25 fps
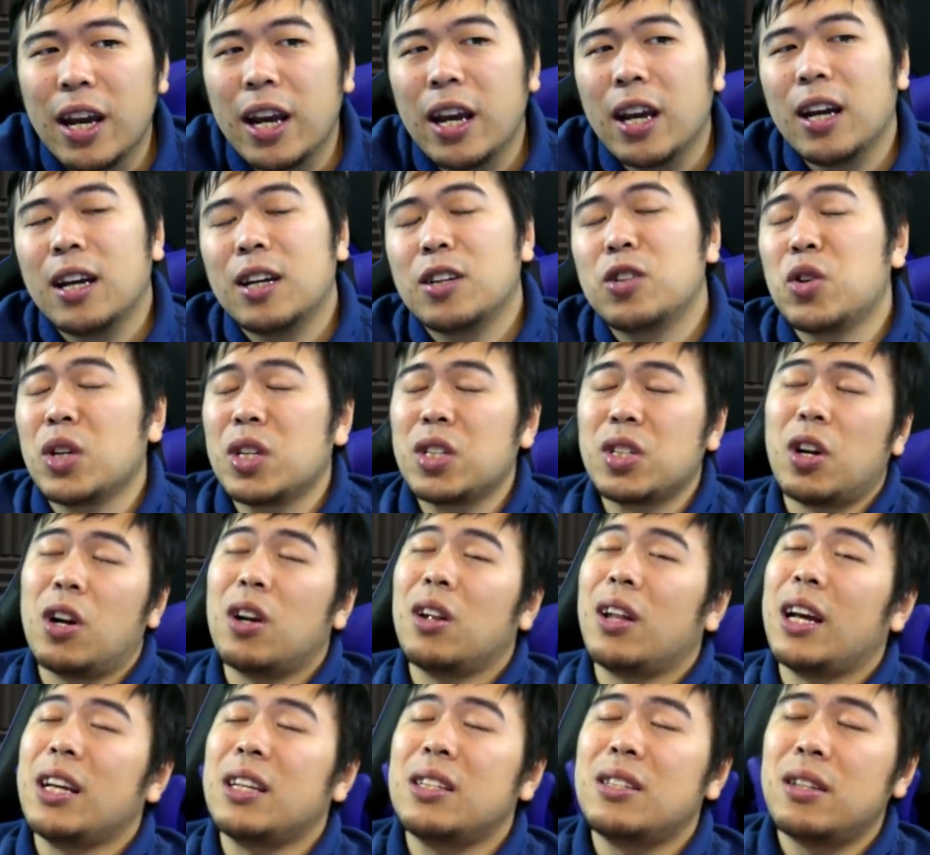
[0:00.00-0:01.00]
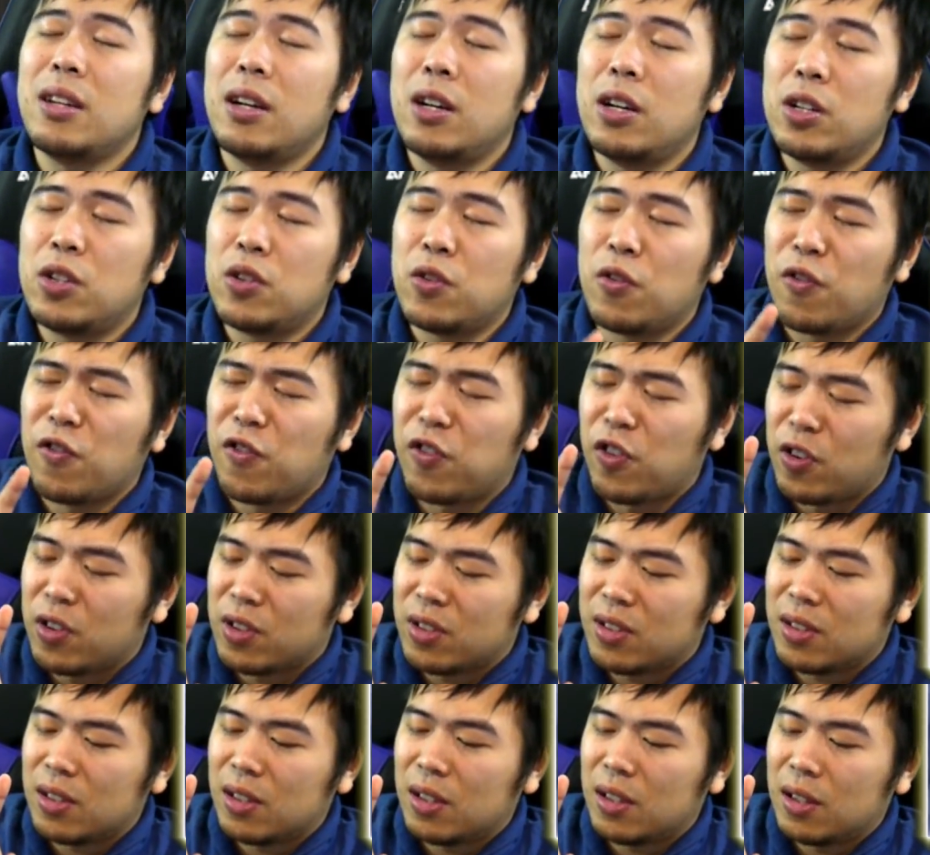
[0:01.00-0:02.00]
a Trickstar Life Stage
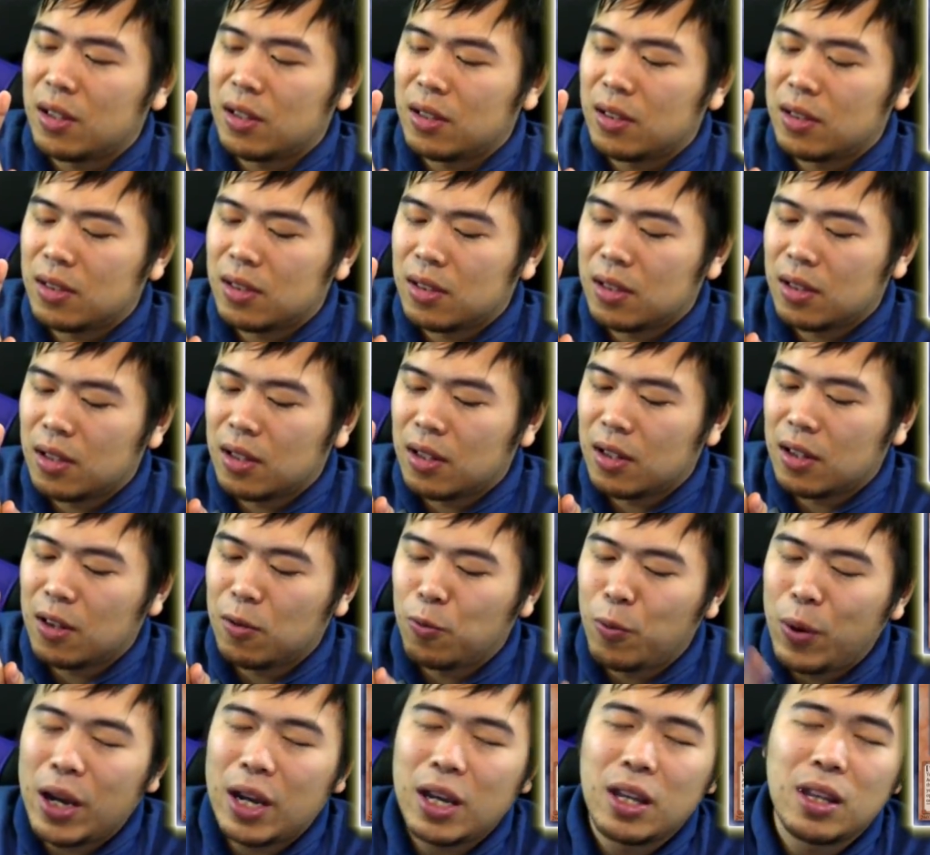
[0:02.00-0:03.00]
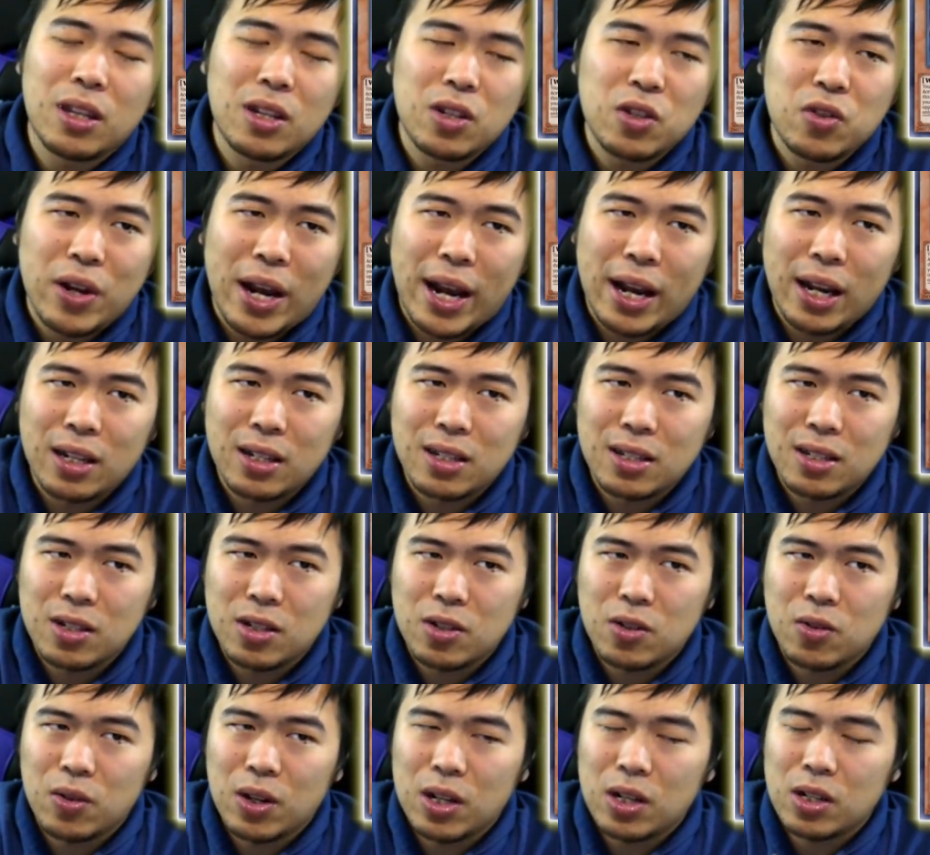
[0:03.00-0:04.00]
versus the Waking the Dragon
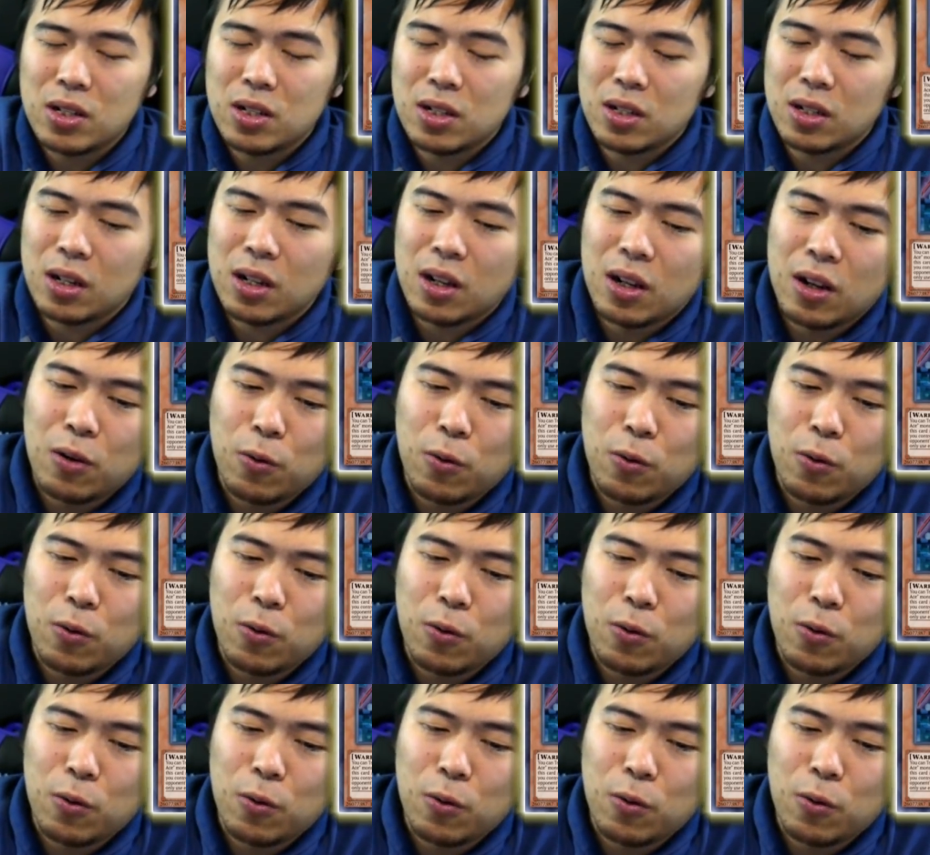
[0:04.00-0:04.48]
situation.